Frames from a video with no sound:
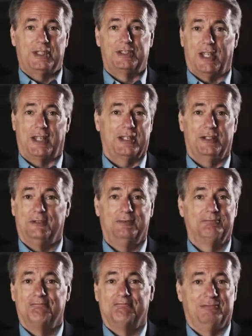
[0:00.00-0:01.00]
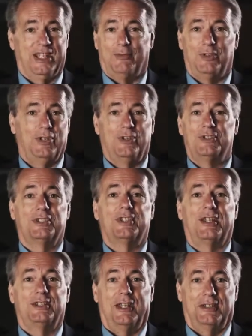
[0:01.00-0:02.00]
executive never knows his
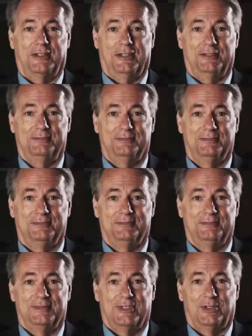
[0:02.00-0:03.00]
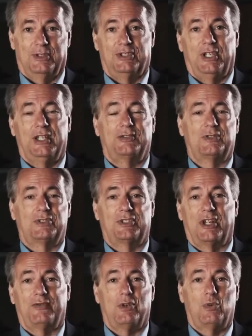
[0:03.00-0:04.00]
identity. So he stays for
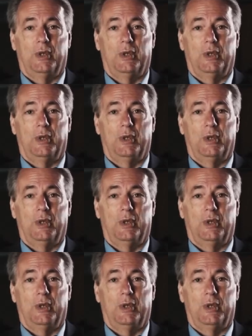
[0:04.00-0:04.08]
several